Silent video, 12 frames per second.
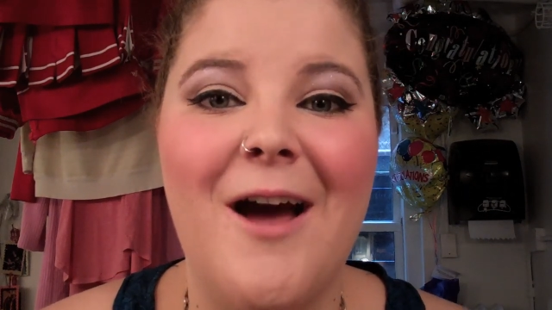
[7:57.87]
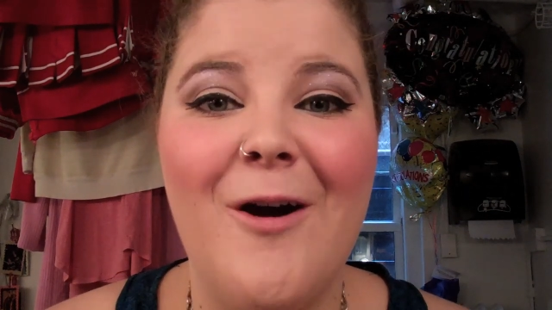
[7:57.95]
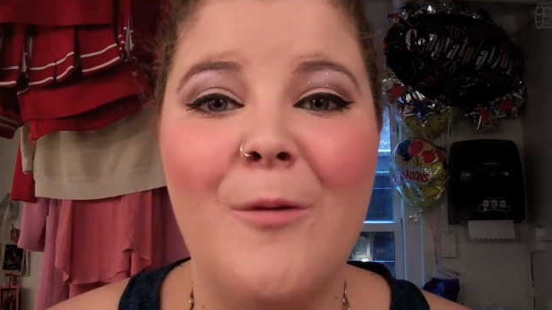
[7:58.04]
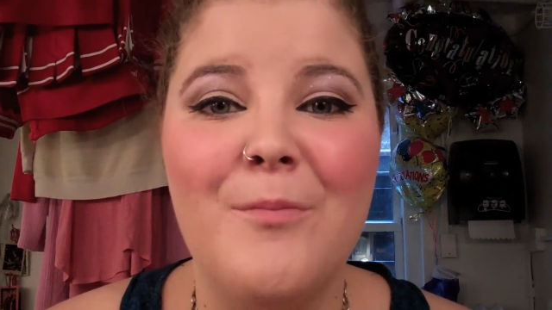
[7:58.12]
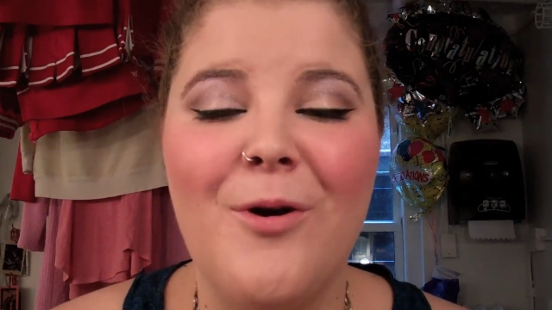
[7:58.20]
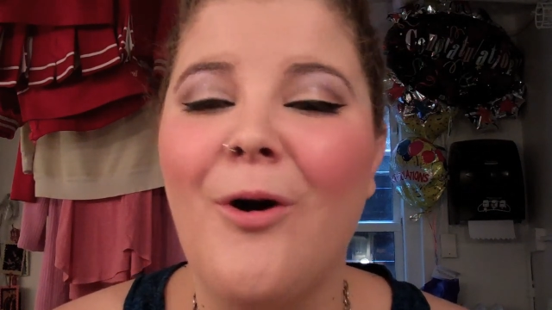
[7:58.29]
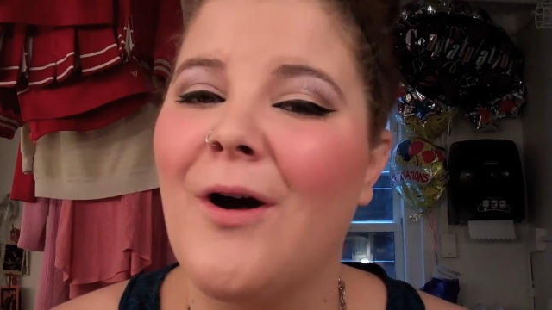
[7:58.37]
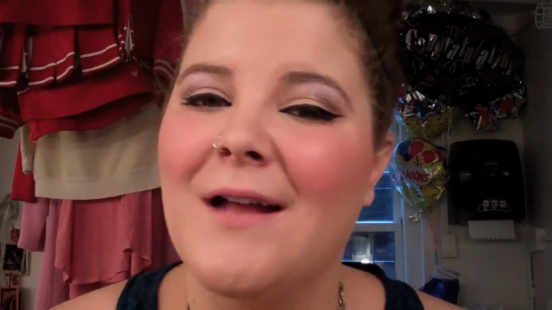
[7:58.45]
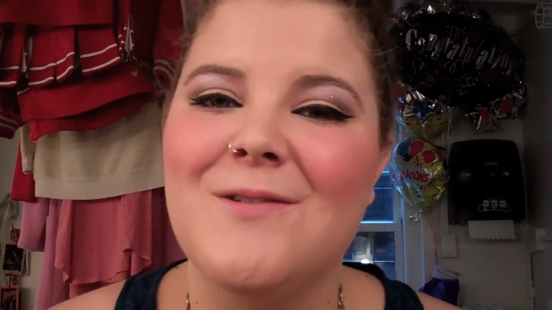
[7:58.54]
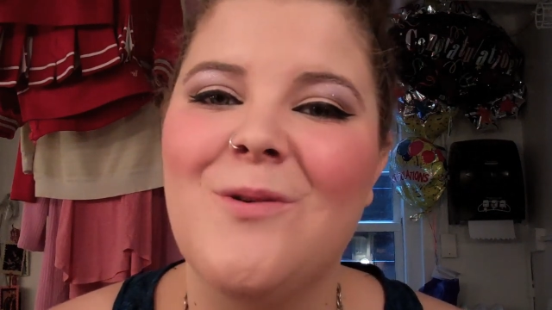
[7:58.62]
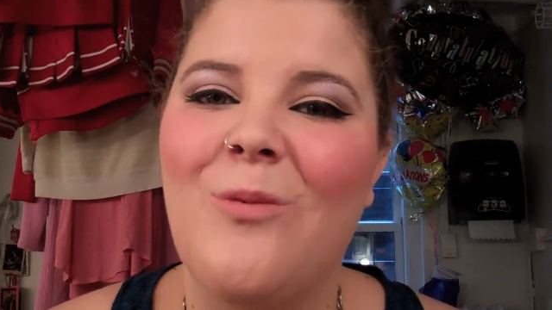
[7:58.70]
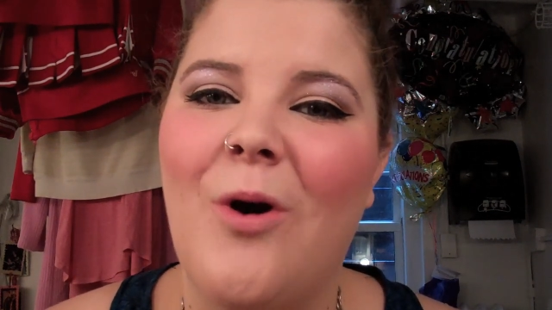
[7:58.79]
I hope you all
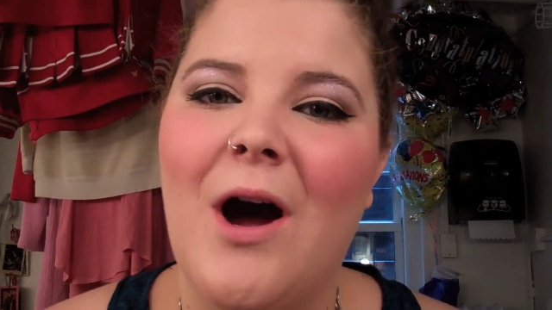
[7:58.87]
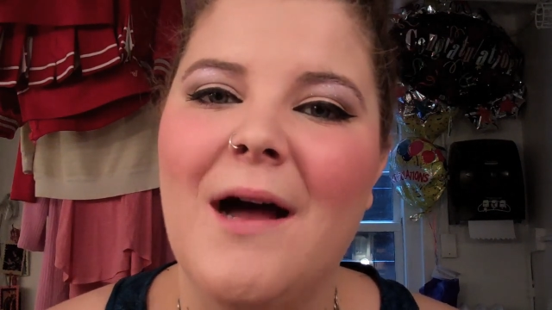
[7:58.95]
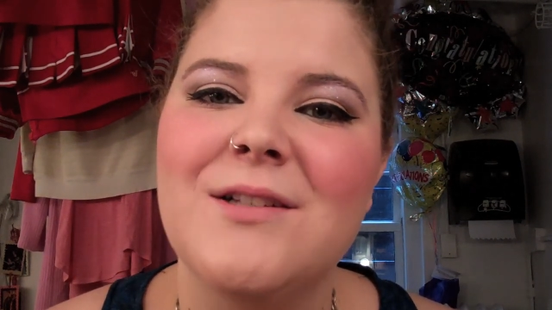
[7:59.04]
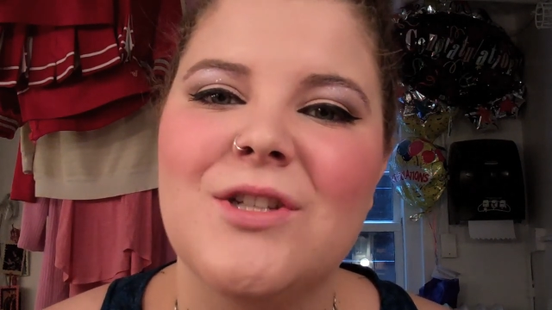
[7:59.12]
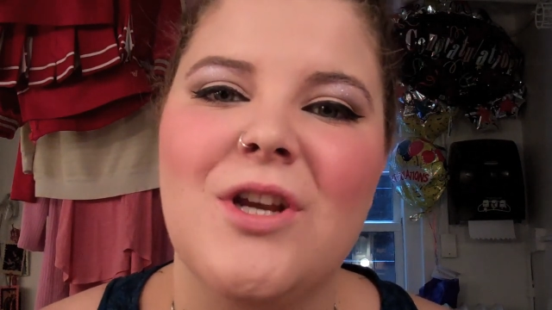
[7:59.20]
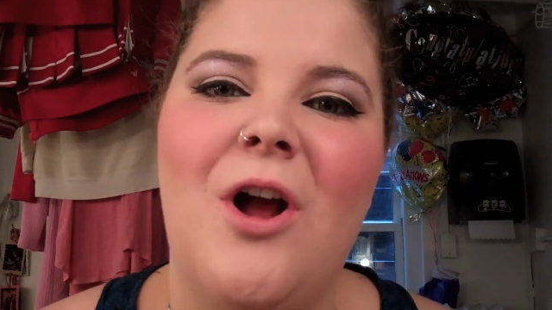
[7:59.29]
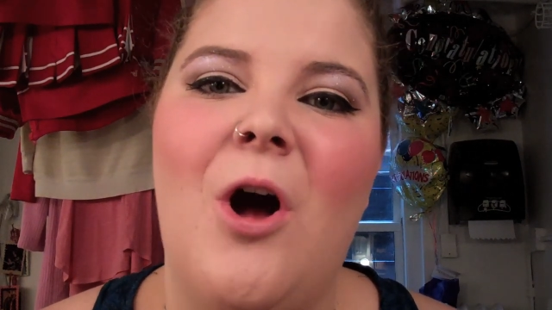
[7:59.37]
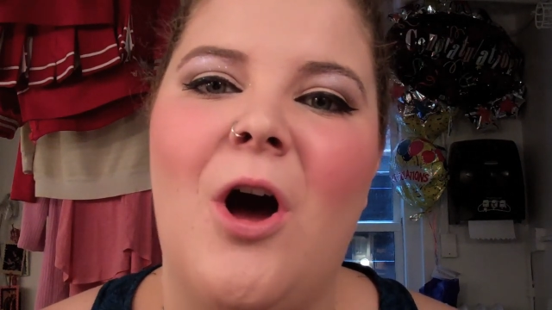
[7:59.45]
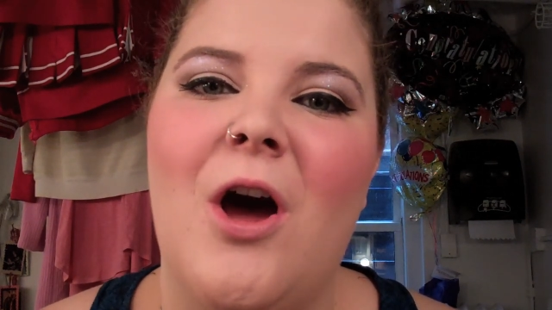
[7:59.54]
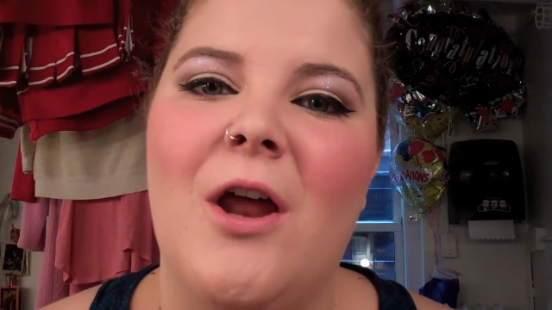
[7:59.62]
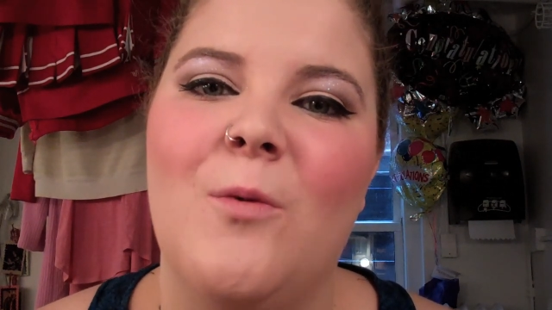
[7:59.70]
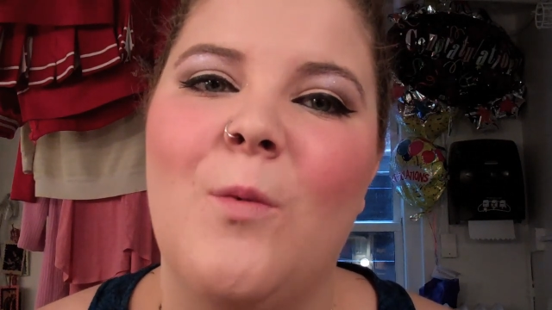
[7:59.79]
got to watch
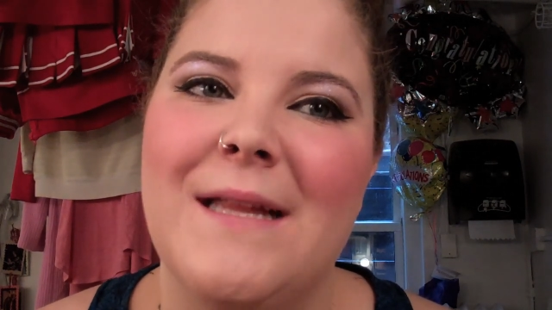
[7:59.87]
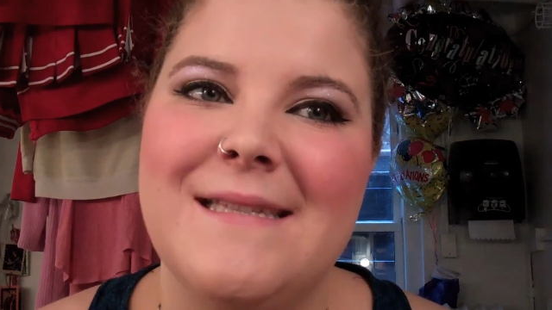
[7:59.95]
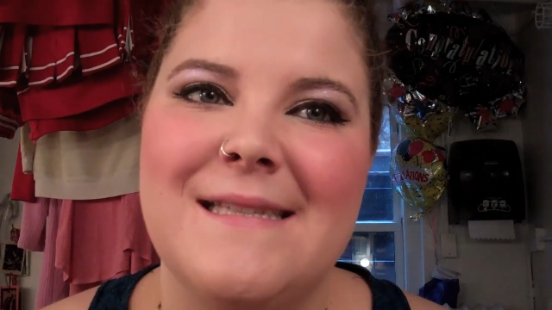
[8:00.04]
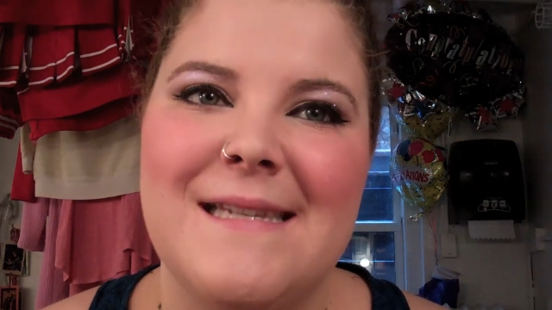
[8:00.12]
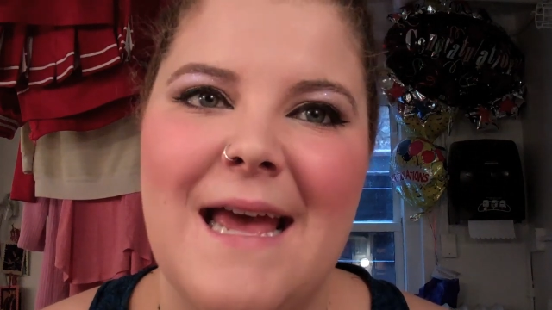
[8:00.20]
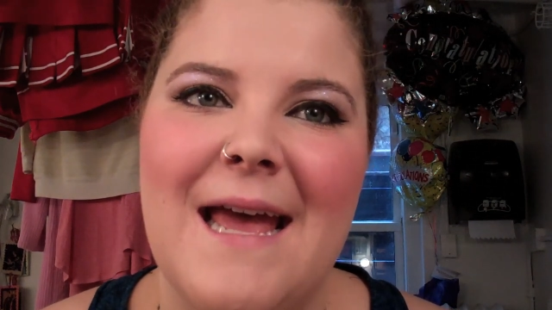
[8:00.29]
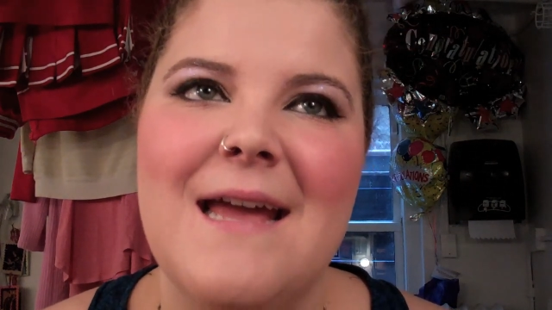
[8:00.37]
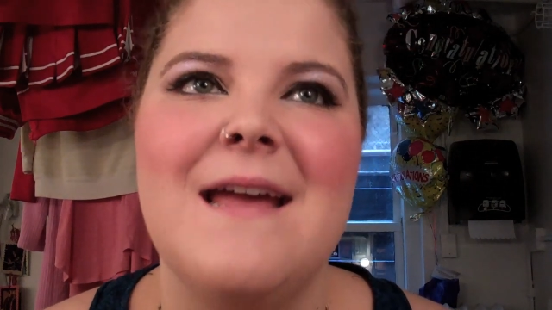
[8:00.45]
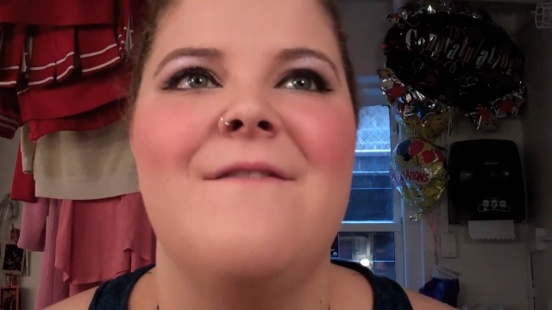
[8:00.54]
on Wednesday.